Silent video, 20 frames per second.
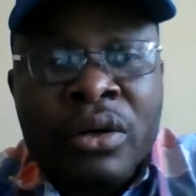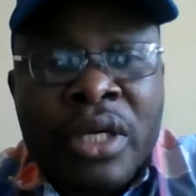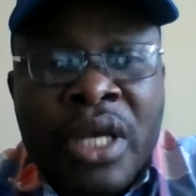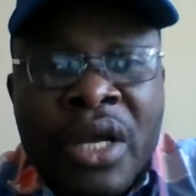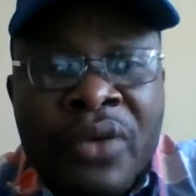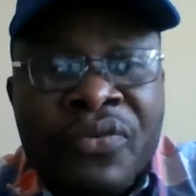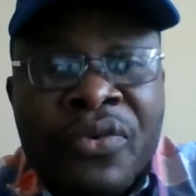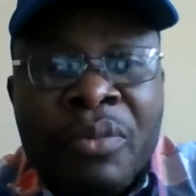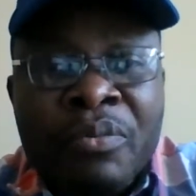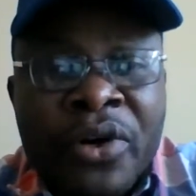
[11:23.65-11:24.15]

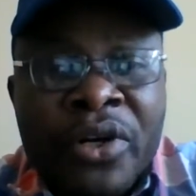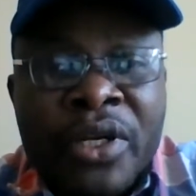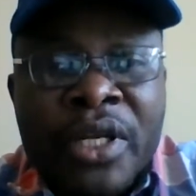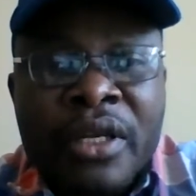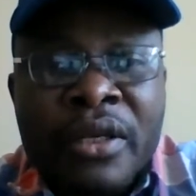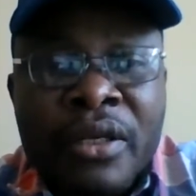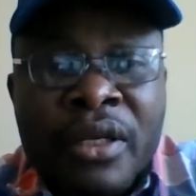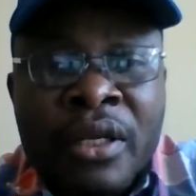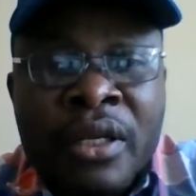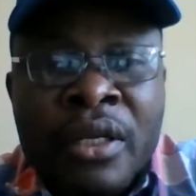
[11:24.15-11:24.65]

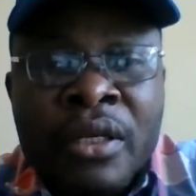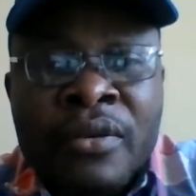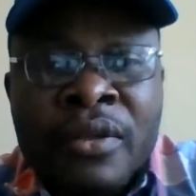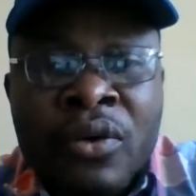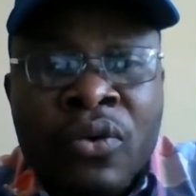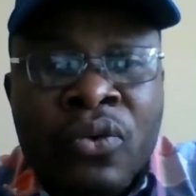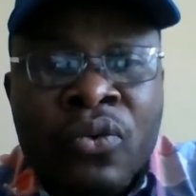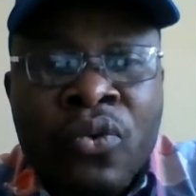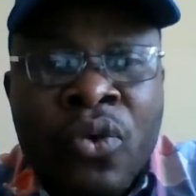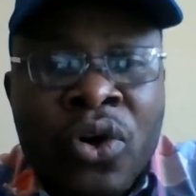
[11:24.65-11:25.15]
everybody
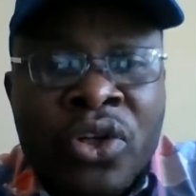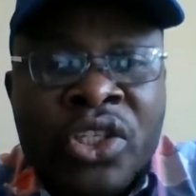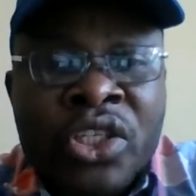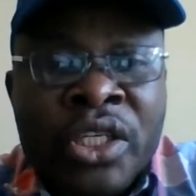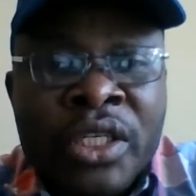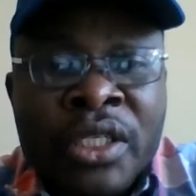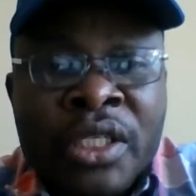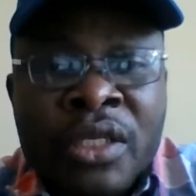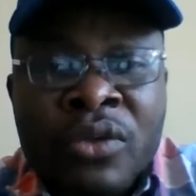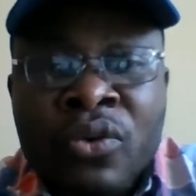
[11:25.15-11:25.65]
watch
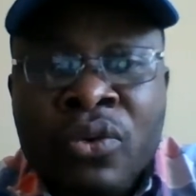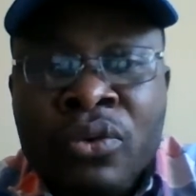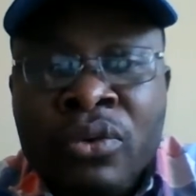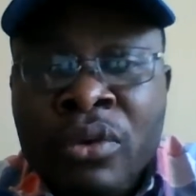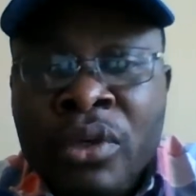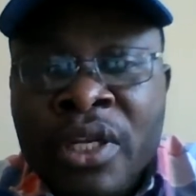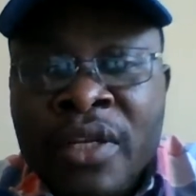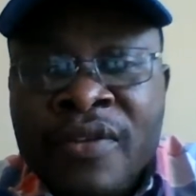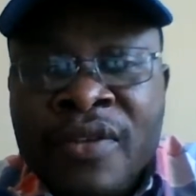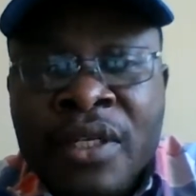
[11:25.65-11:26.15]
it or
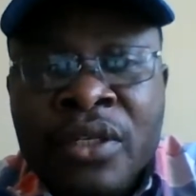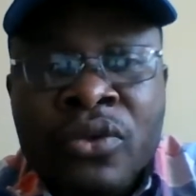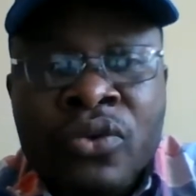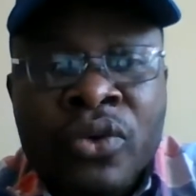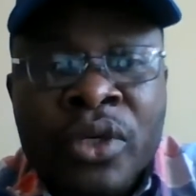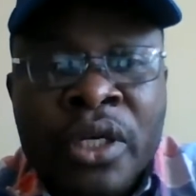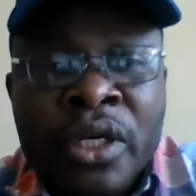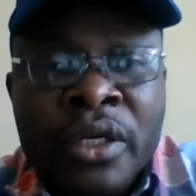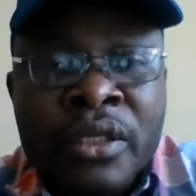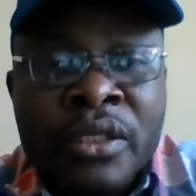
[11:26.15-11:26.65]
listen to
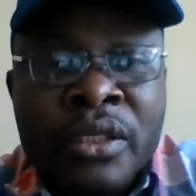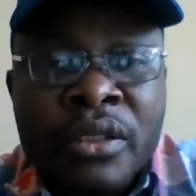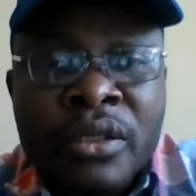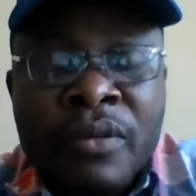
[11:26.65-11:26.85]
it,